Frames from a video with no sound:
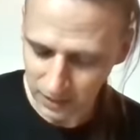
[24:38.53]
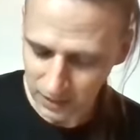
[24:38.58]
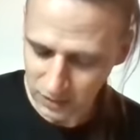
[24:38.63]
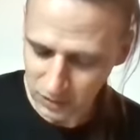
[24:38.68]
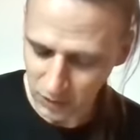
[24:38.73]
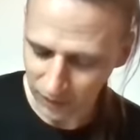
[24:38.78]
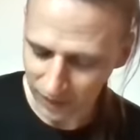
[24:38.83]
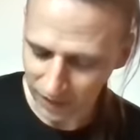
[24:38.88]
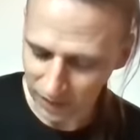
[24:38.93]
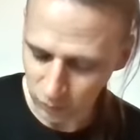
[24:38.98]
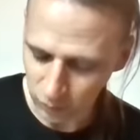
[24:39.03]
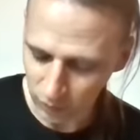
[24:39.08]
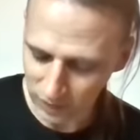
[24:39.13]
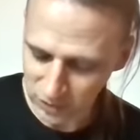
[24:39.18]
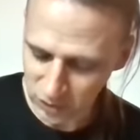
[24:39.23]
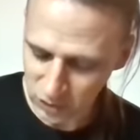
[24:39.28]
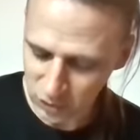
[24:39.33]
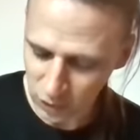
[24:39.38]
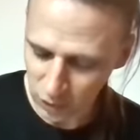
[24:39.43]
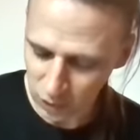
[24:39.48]
so that
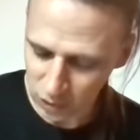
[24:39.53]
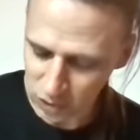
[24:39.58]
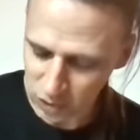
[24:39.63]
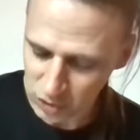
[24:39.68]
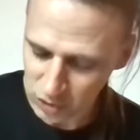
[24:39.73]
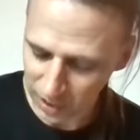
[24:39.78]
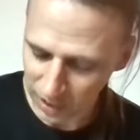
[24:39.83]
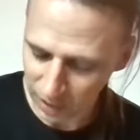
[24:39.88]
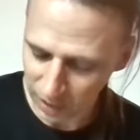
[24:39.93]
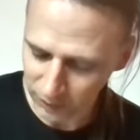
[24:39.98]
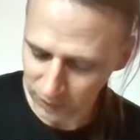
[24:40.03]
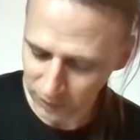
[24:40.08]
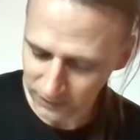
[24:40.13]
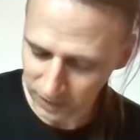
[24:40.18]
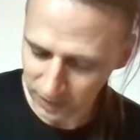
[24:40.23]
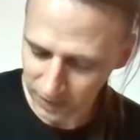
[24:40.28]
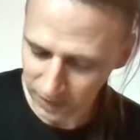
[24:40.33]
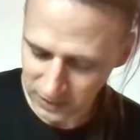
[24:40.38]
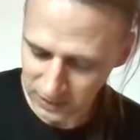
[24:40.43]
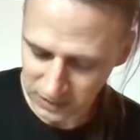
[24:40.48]
what surged down on
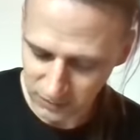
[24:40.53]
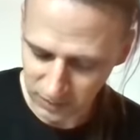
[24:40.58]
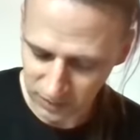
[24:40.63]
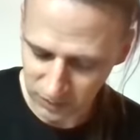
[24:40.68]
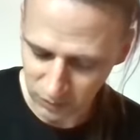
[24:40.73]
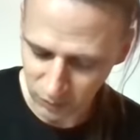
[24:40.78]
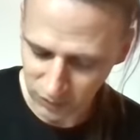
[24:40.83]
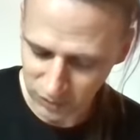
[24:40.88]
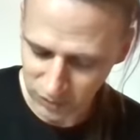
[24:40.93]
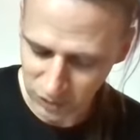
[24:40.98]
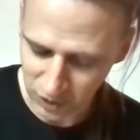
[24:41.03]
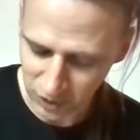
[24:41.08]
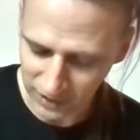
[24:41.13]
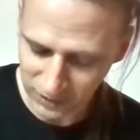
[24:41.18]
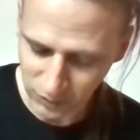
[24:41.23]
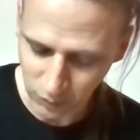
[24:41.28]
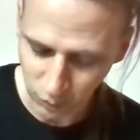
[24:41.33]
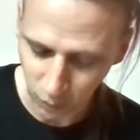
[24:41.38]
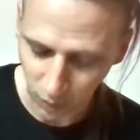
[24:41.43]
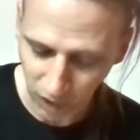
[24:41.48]
the huntsman was
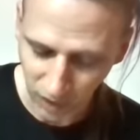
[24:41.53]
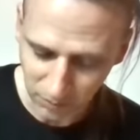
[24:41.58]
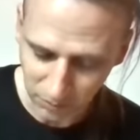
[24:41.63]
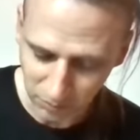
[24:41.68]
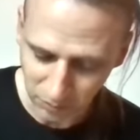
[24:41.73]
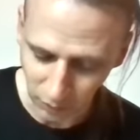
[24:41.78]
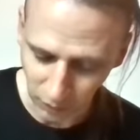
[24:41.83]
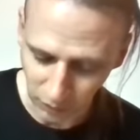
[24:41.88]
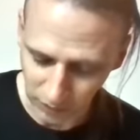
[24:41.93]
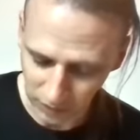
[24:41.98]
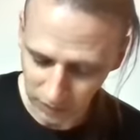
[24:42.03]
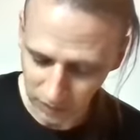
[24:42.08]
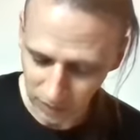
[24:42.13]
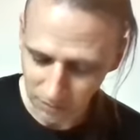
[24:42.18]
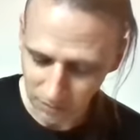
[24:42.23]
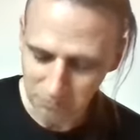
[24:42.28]
not one boar,